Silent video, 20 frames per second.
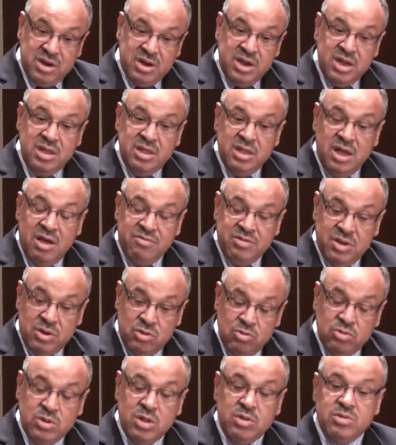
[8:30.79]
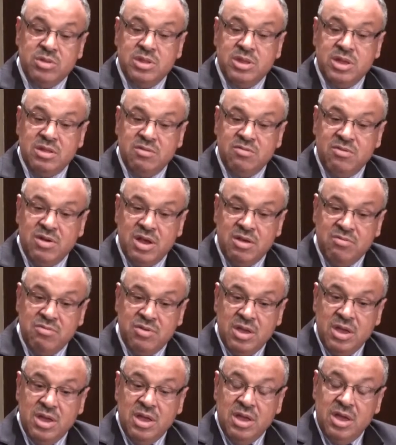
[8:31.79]
2005,
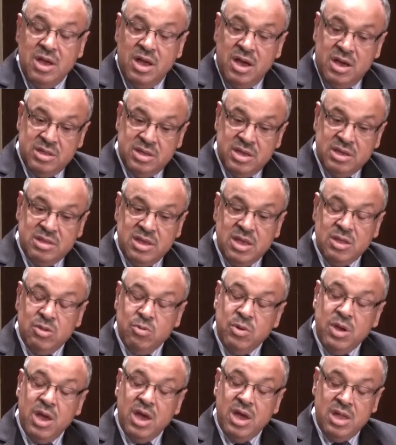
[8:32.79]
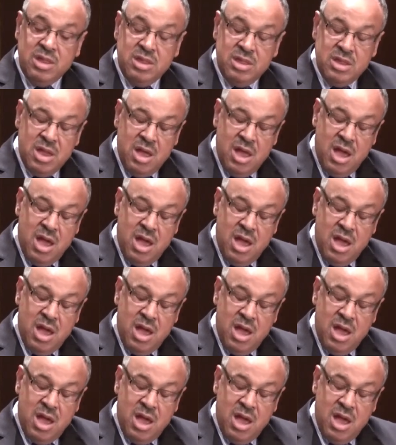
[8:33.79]
as I said, we had